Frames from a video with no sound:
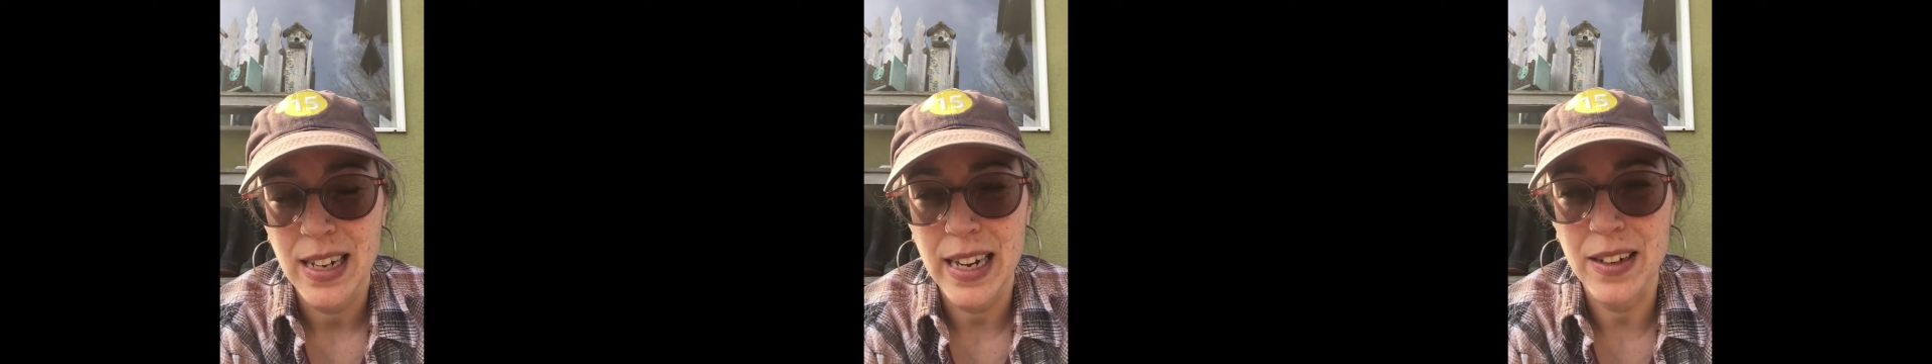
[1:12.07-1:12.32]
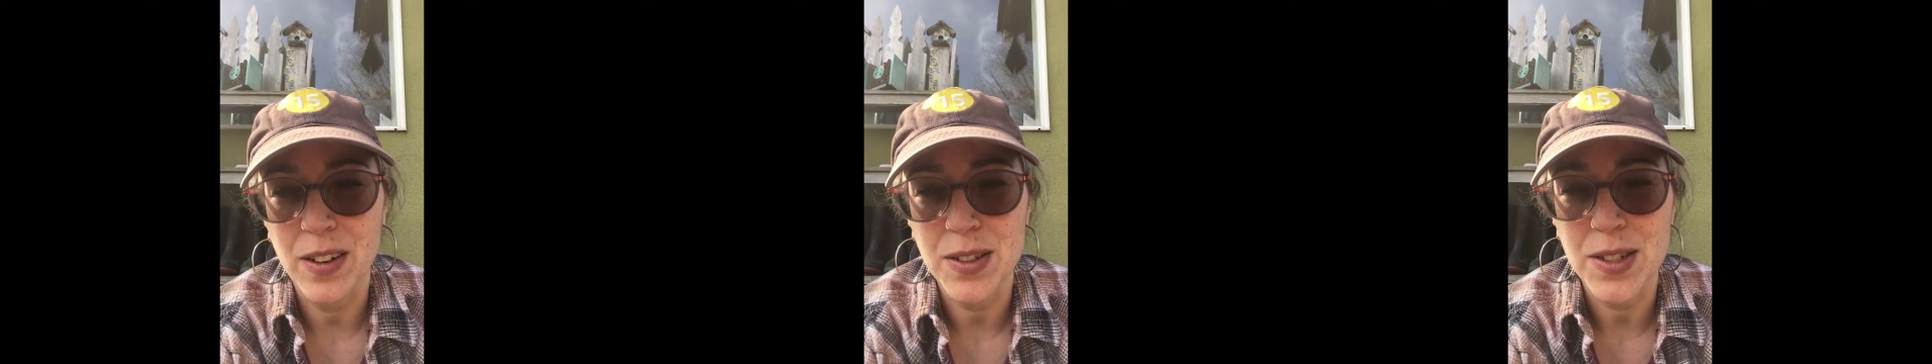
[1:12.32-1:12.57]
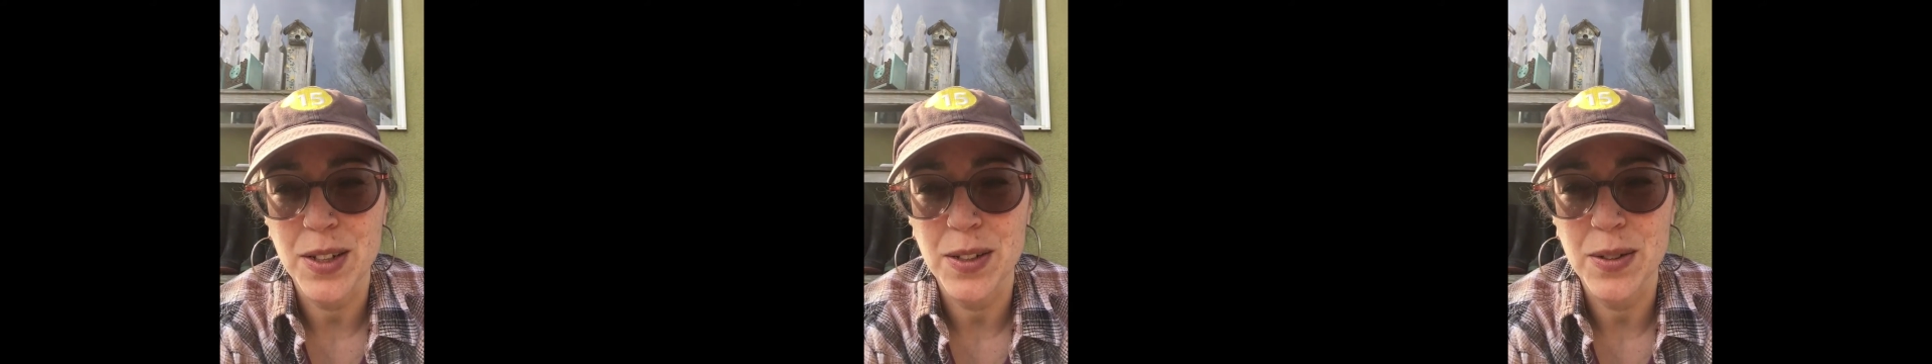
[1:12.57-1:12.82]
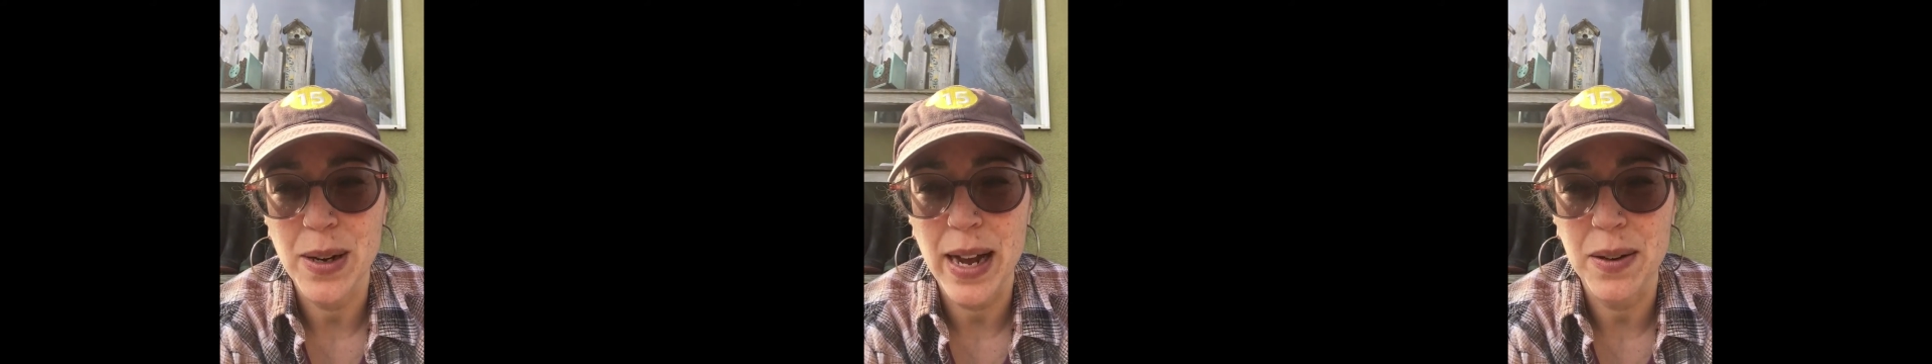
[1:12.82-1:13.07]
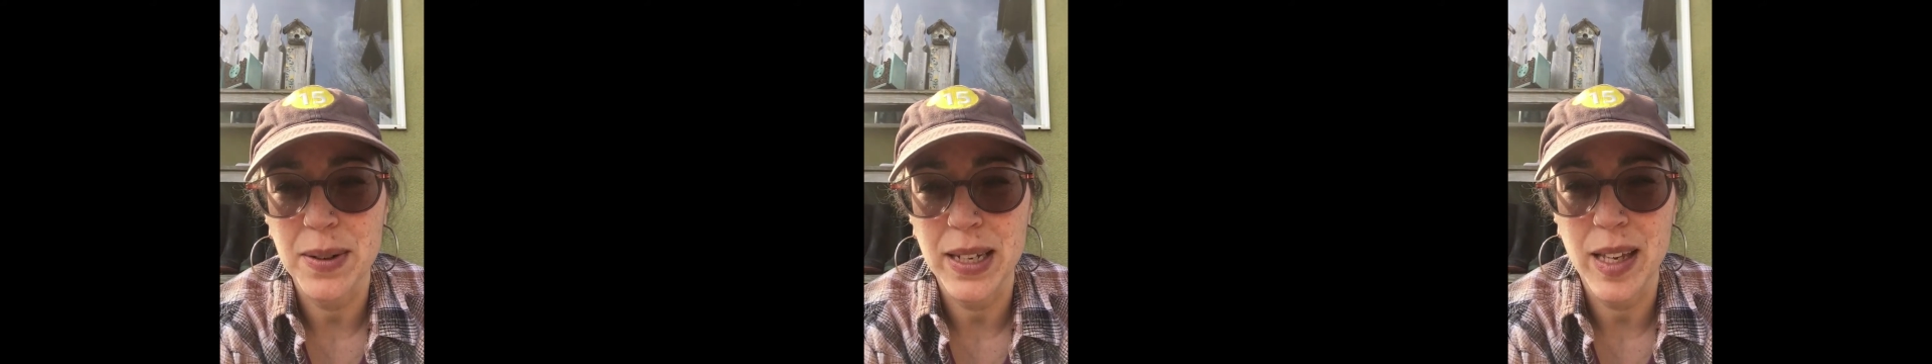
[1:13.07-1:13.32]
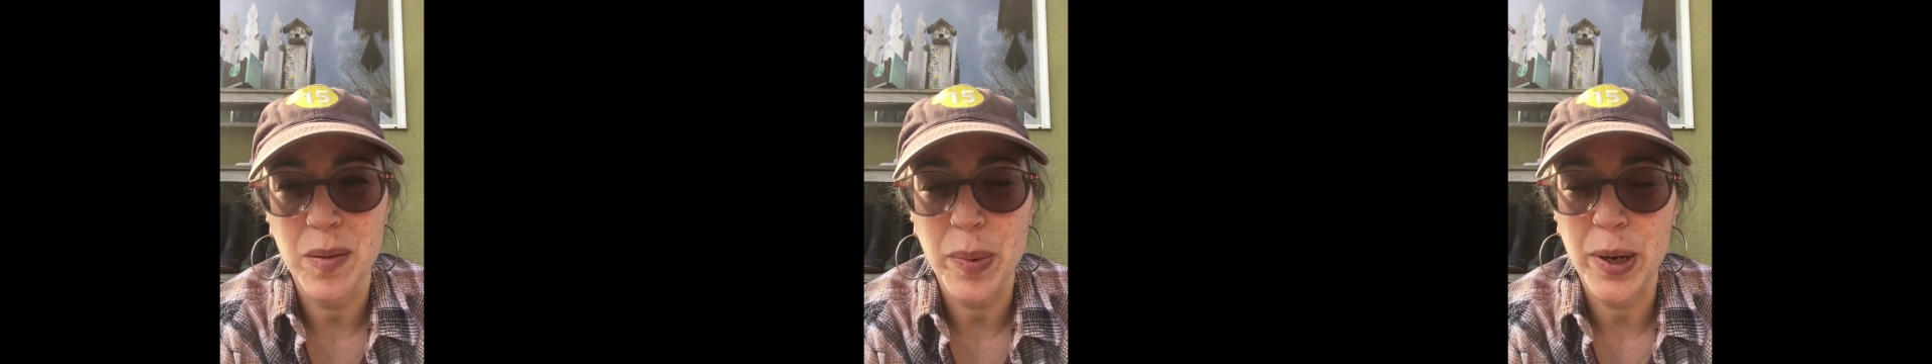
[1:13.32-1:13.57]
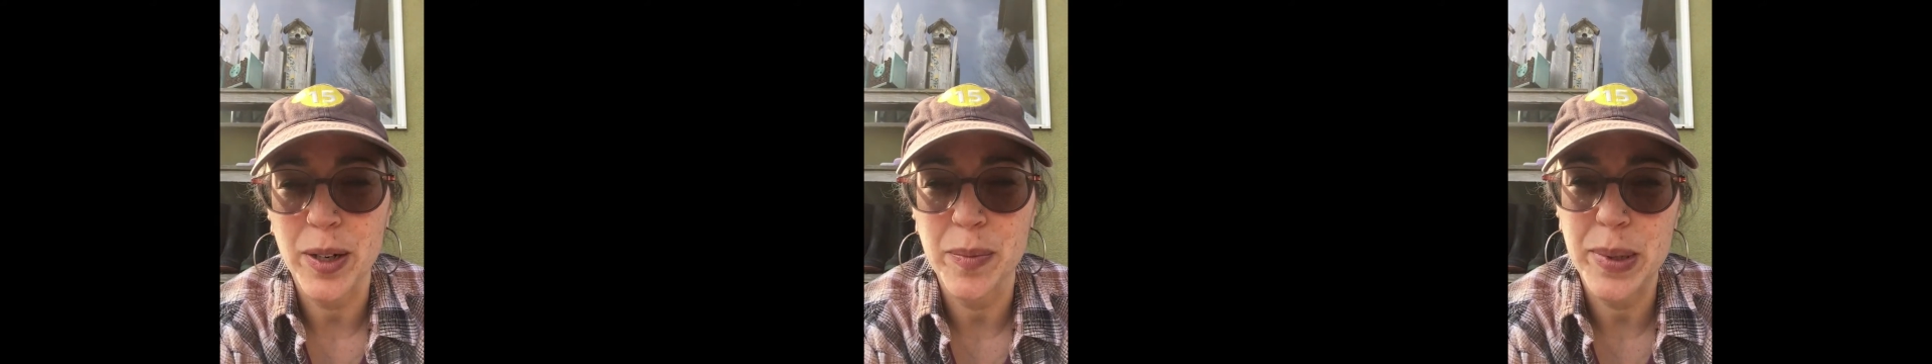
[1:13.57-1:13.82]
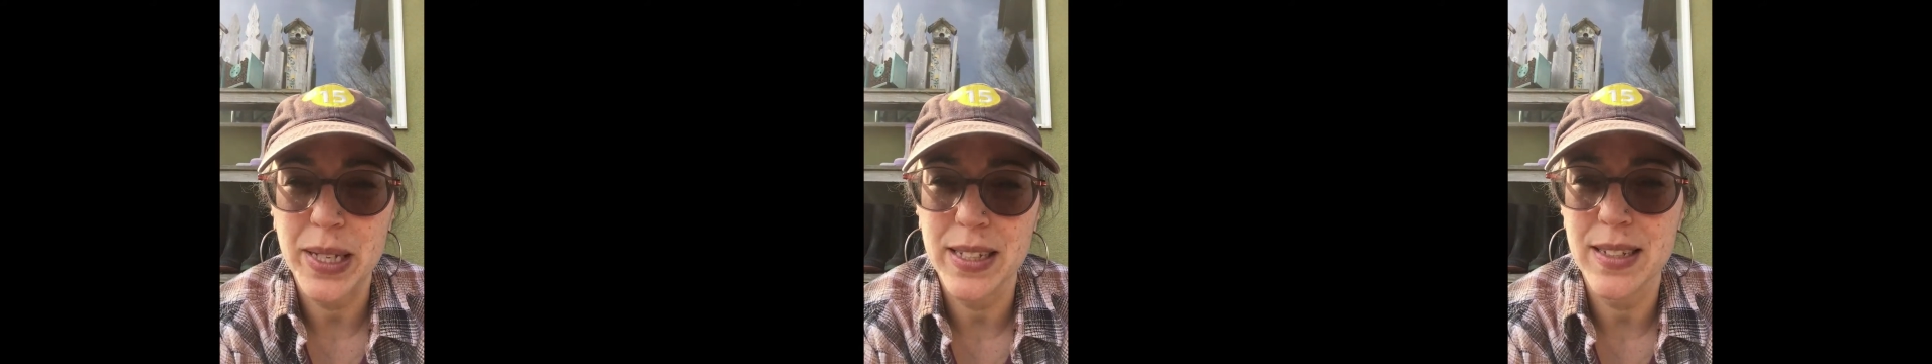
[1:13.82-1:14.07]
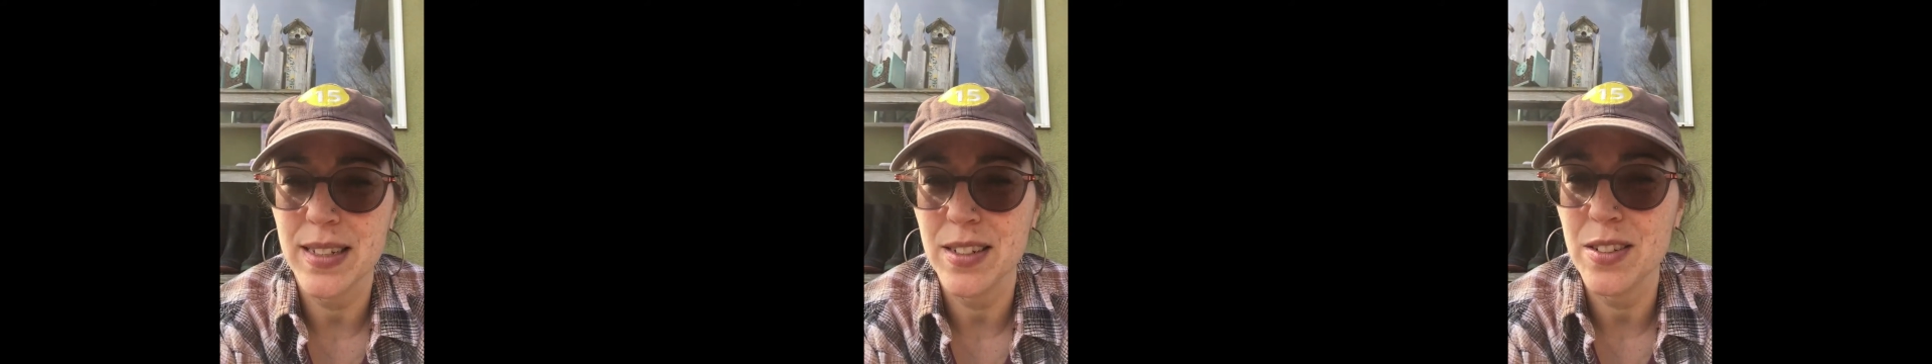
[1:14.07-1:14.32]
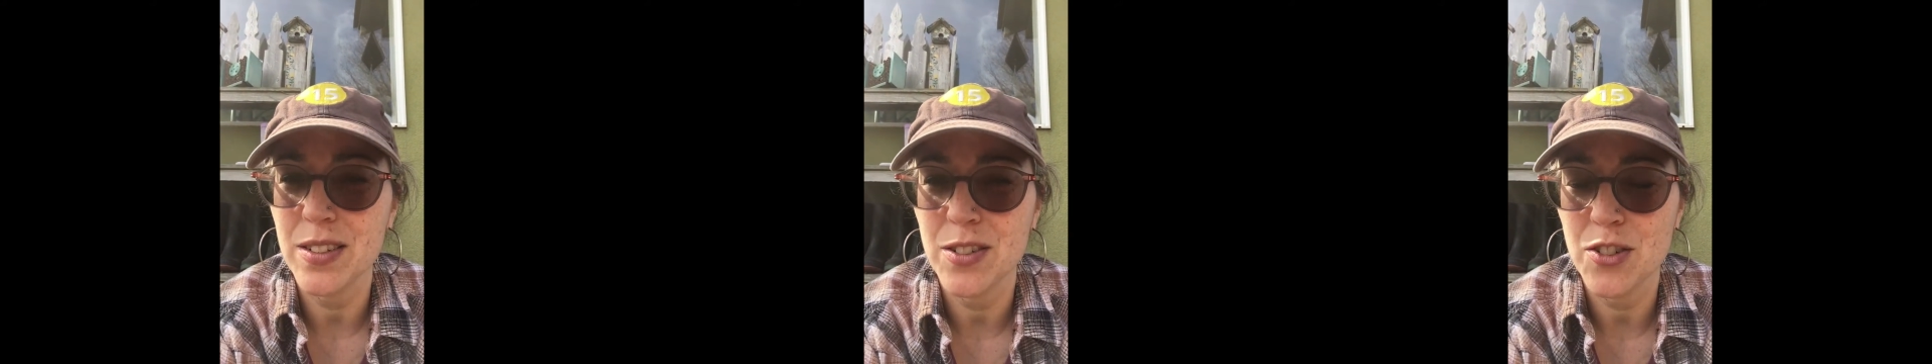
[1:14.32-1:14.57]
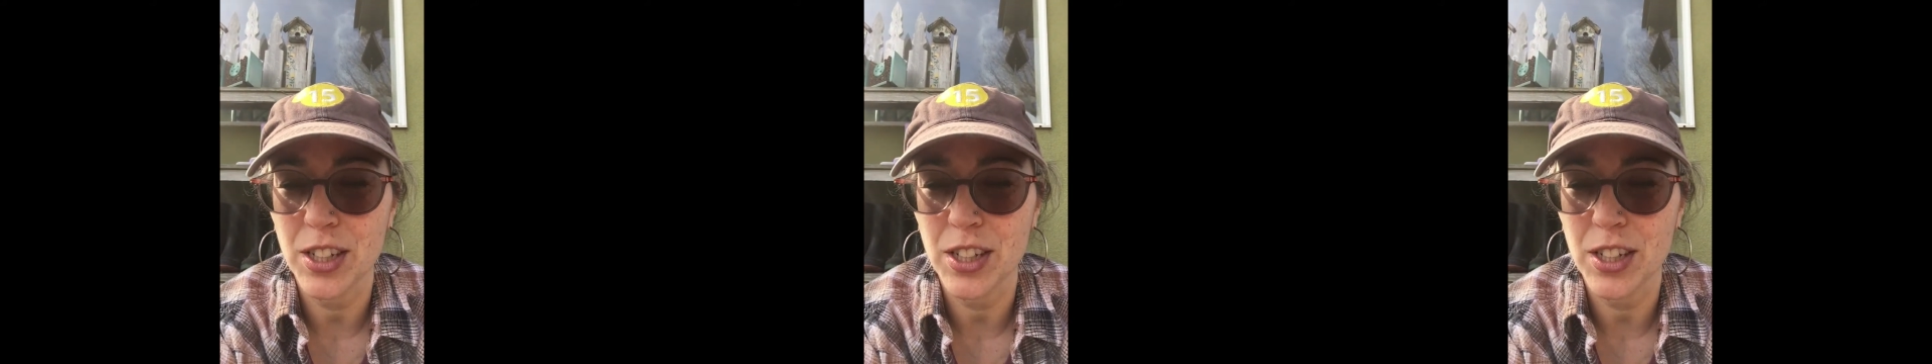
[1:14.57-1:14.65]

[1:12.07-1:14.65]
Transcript: and also how we keep our bees and